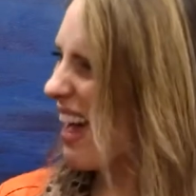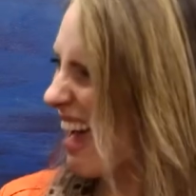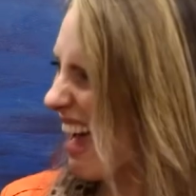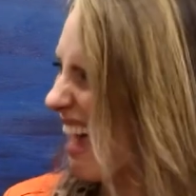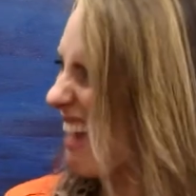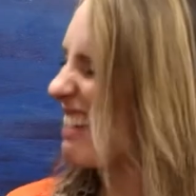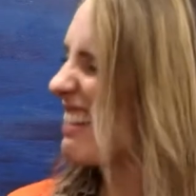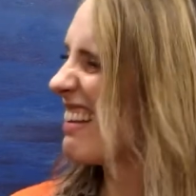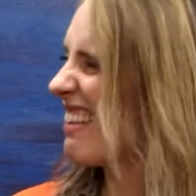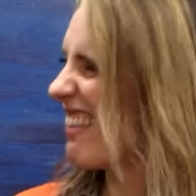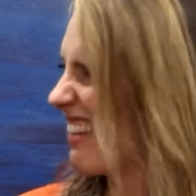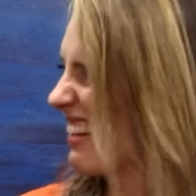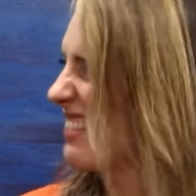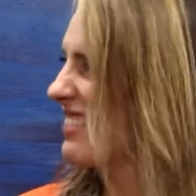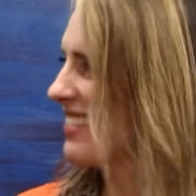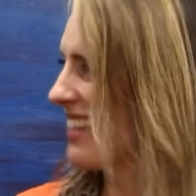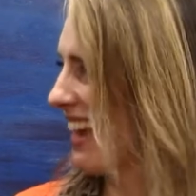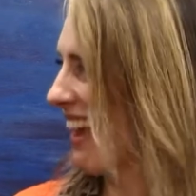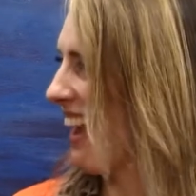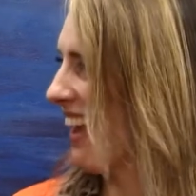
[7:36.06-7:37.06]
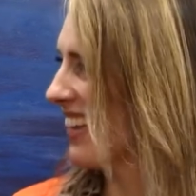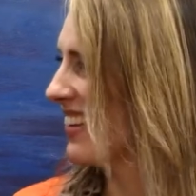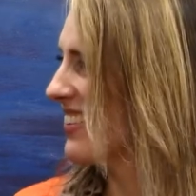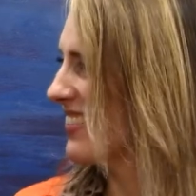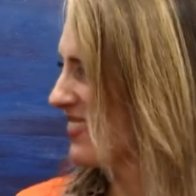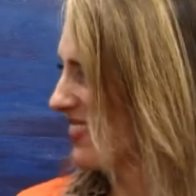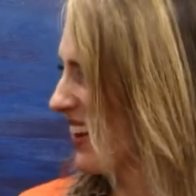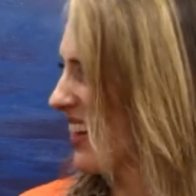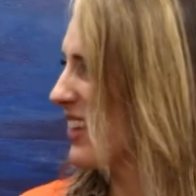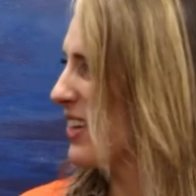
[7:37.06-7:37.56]
analyzing it,
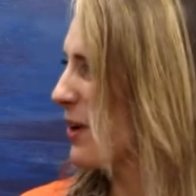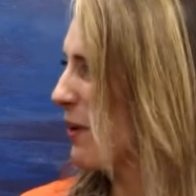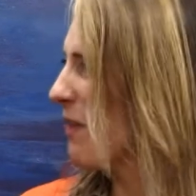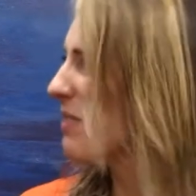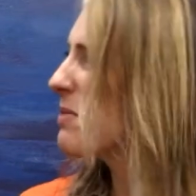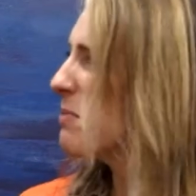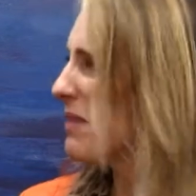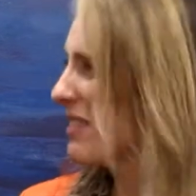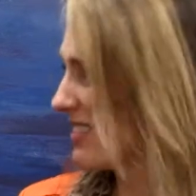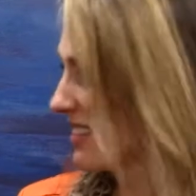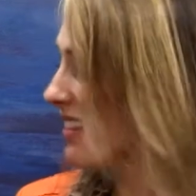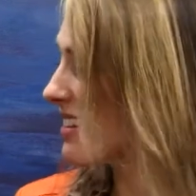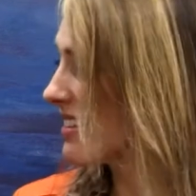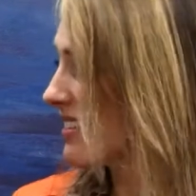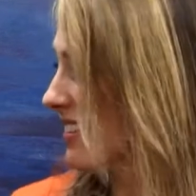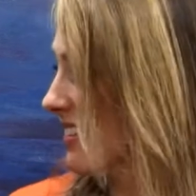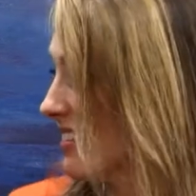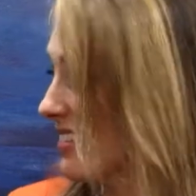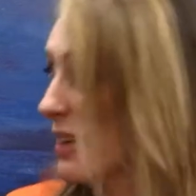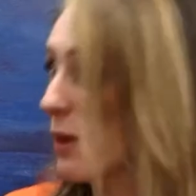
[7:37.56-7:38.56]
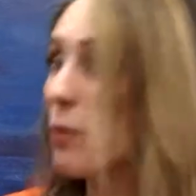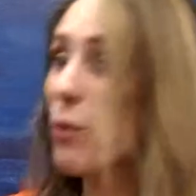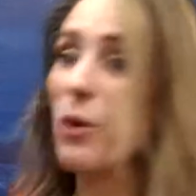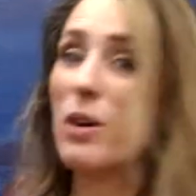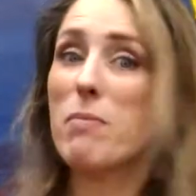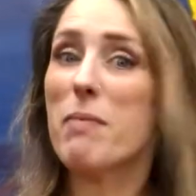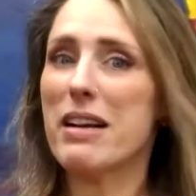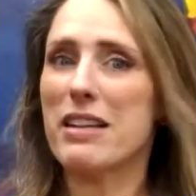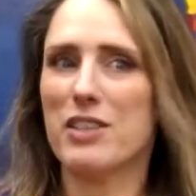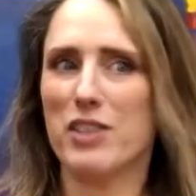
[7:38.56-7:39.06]
right? You have to be a scientist. Like, what
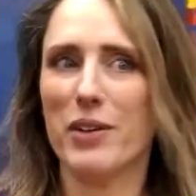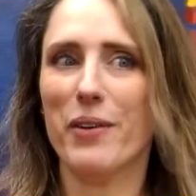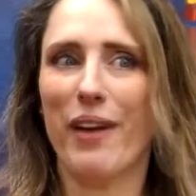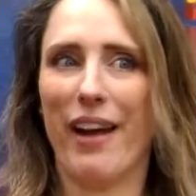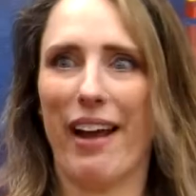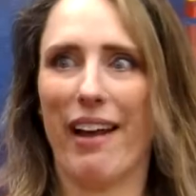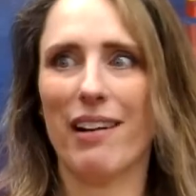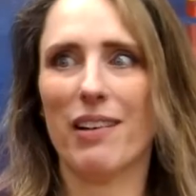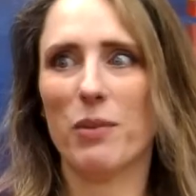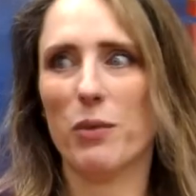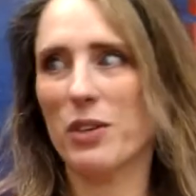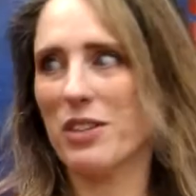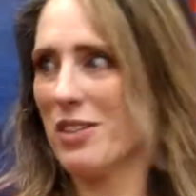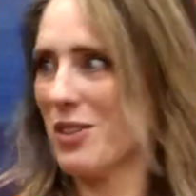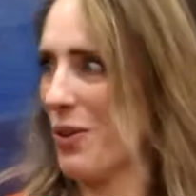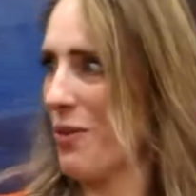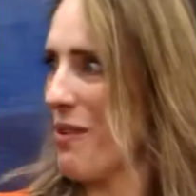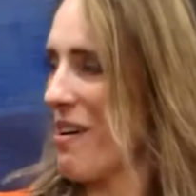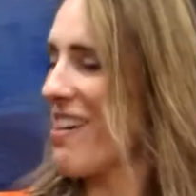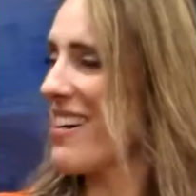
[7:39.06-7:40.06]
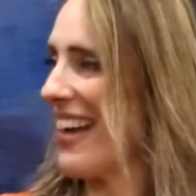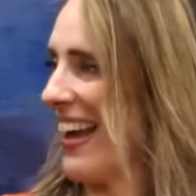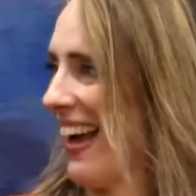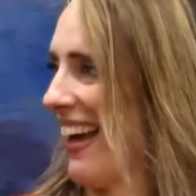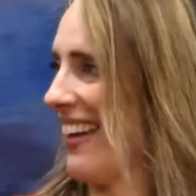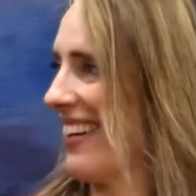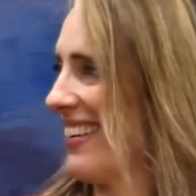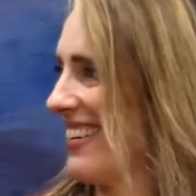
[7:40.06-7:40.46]
am I doing? What's not working?